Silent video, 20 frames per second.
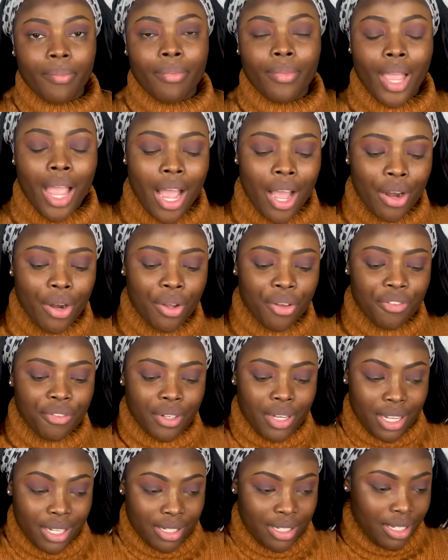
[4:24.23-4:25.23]
I don't know if you
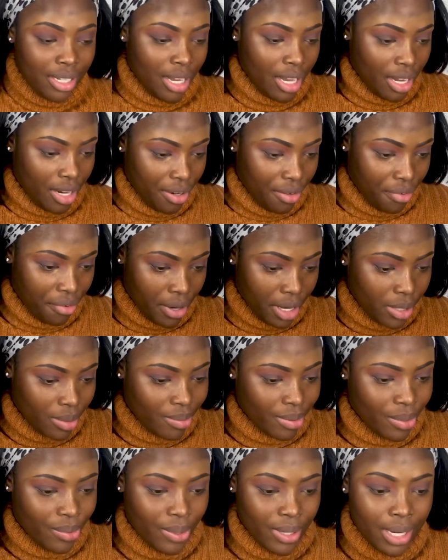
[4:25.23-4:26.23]
can see a difference
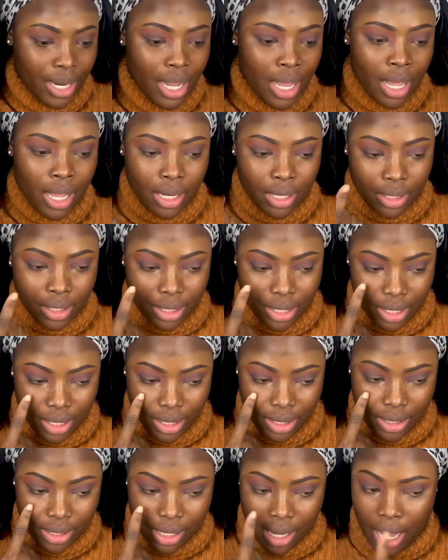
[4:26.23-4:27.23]
between
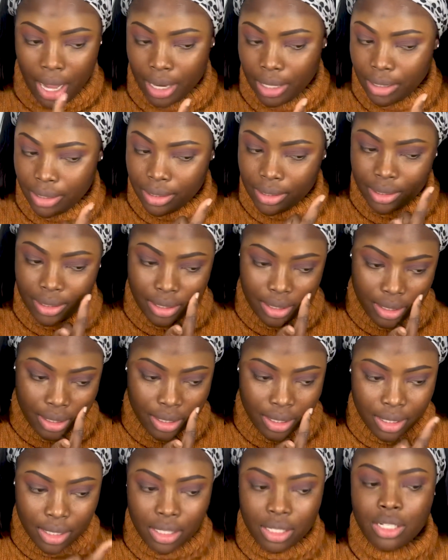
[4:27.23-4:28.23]
this and this.
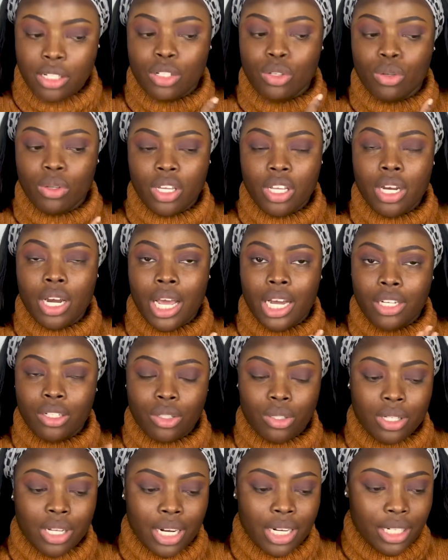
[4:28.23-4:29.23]
This is looking like
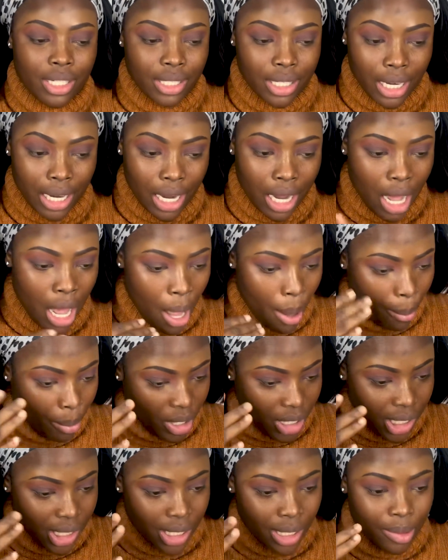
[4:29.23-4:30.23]
totally dark, but
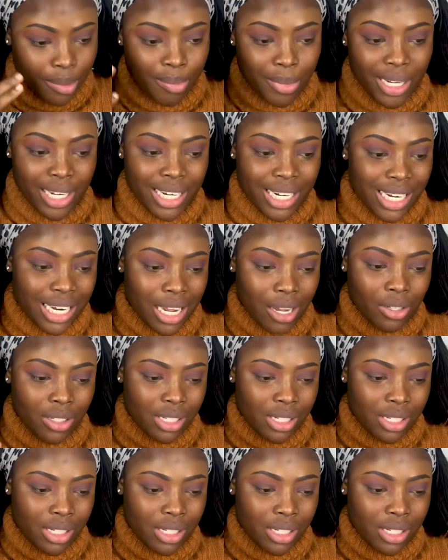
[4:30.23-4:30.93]
this is blended out.